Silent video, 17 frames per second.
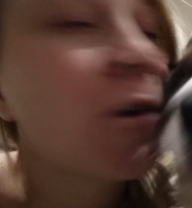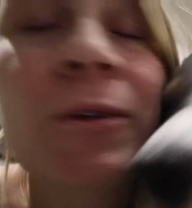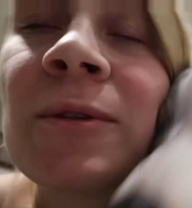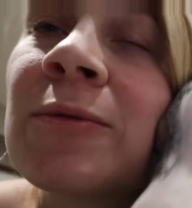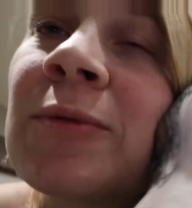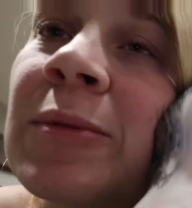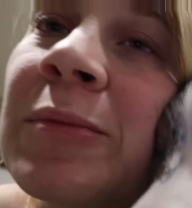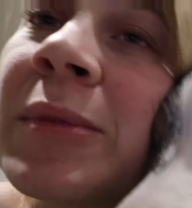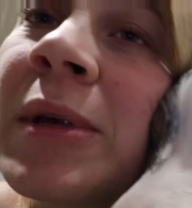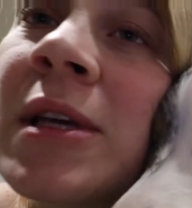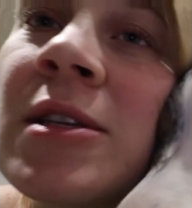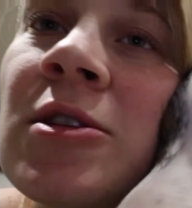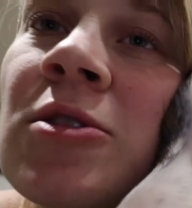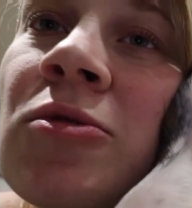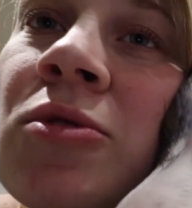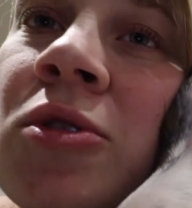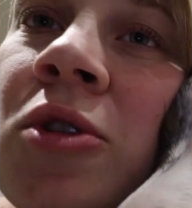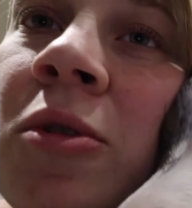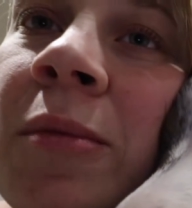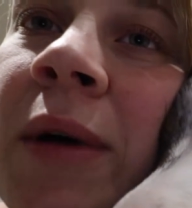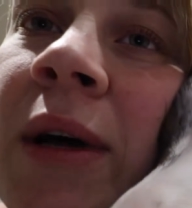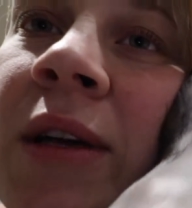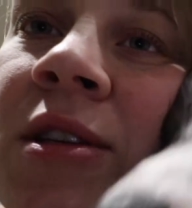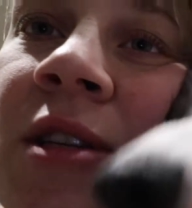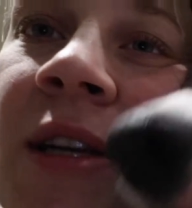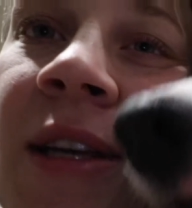I'm gonna miss you so
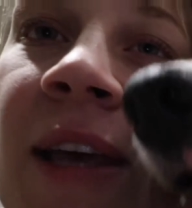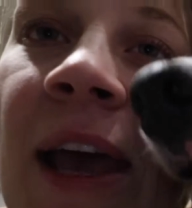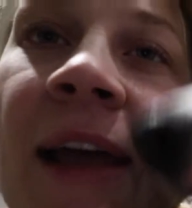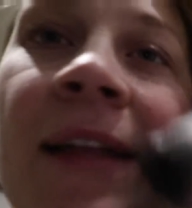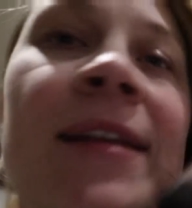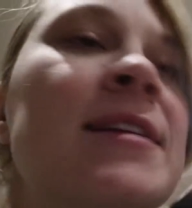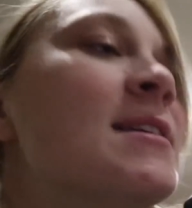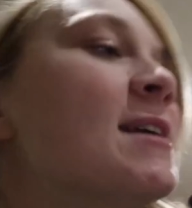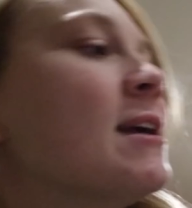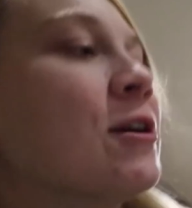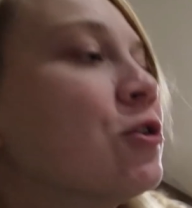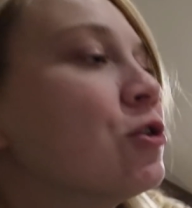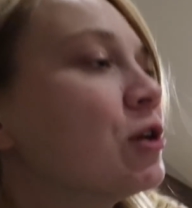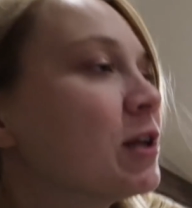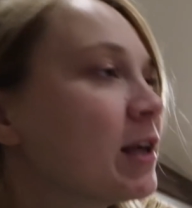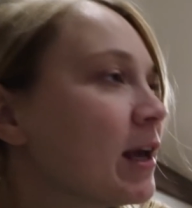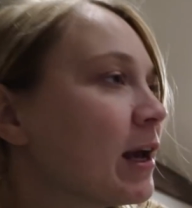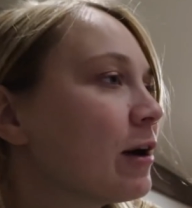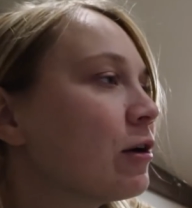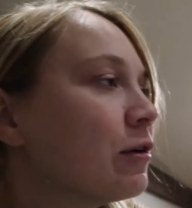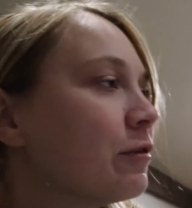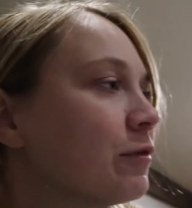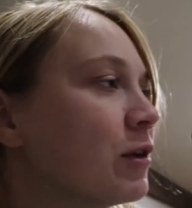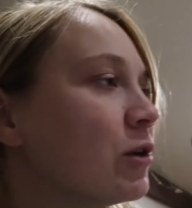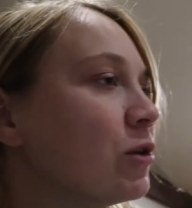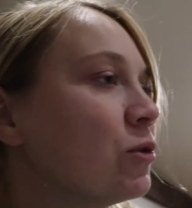much. Did Kaylee take good care
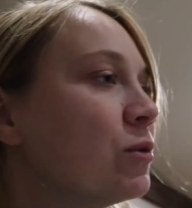of you?